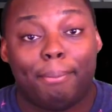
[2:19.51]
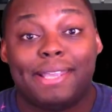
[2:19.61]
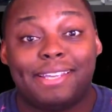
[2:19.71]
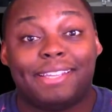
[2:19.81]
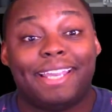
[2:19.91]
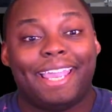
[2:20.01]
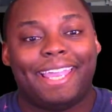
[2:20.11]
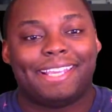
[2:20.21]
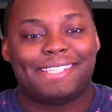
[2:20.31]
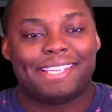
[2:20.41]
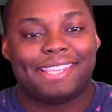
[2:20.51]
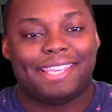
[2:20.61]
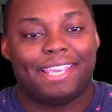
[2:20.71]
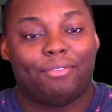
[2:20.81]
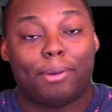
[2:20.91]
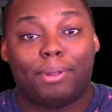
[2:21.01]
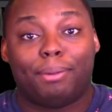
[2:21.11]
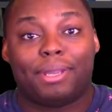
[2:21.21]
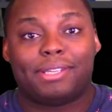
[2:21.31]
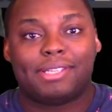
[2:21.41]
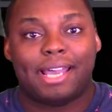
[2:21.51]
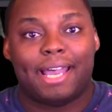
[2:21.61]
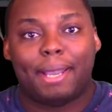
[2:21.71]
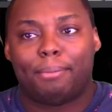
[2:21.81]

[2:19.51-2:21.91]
Basically, it's the Republic's